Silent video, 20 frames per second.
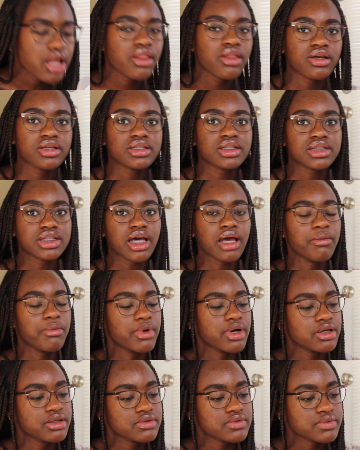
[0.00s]
There's a
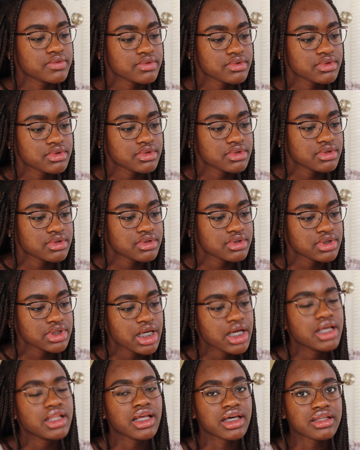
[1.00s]
typo.
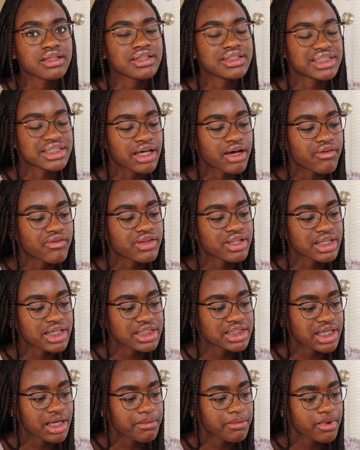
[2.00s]
Like, there's definitely a
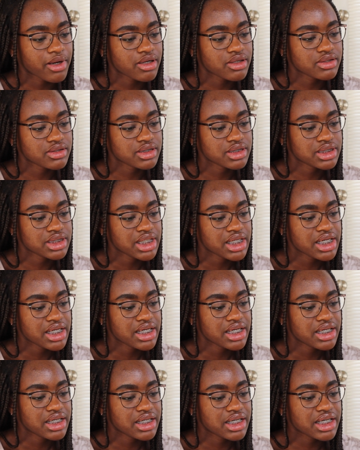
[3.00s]
typo.
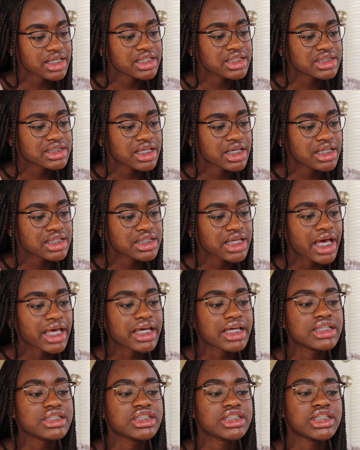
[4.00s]
It says I
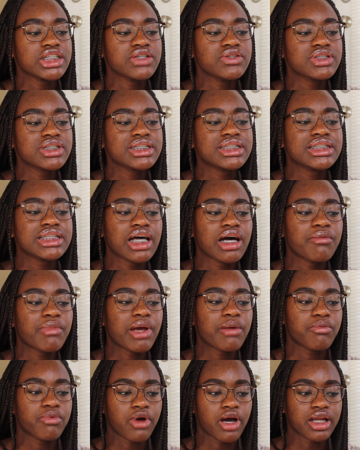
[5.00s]
continued to sell
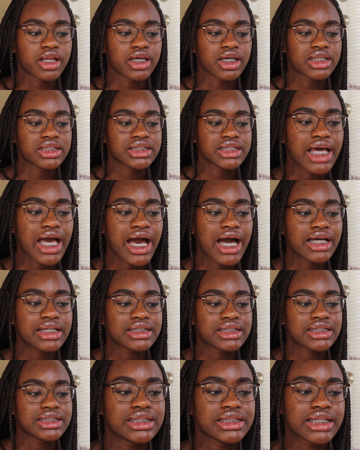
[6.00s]
my products at
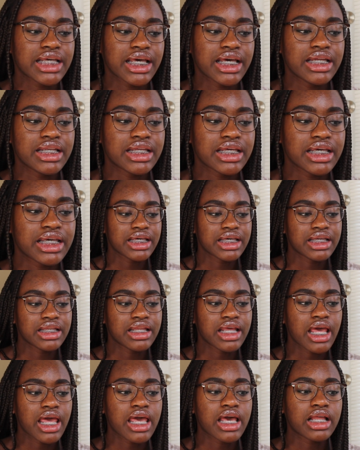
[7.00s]
stand
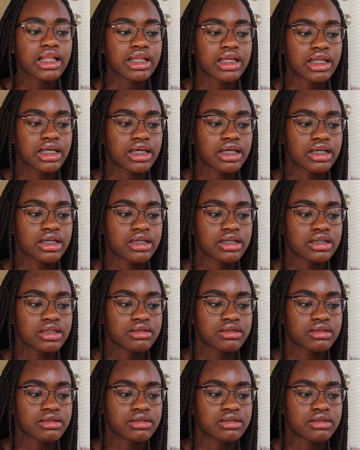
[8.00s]
in a clinic.